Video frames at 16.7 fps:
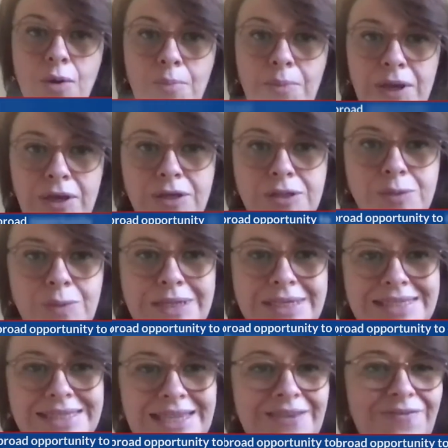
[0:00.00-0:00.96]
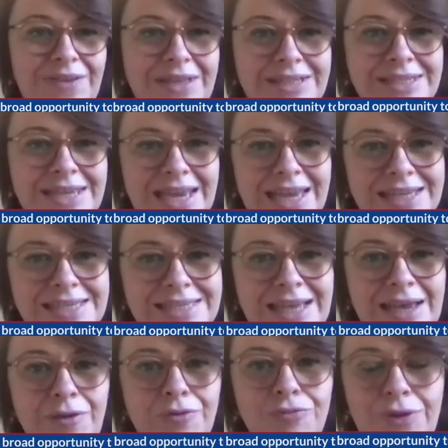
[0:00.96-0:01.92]
because we see fintech as
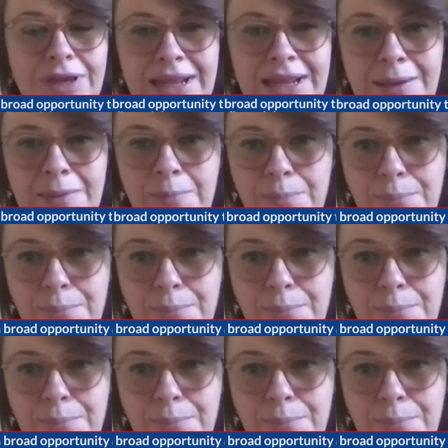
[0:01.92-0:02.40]
that really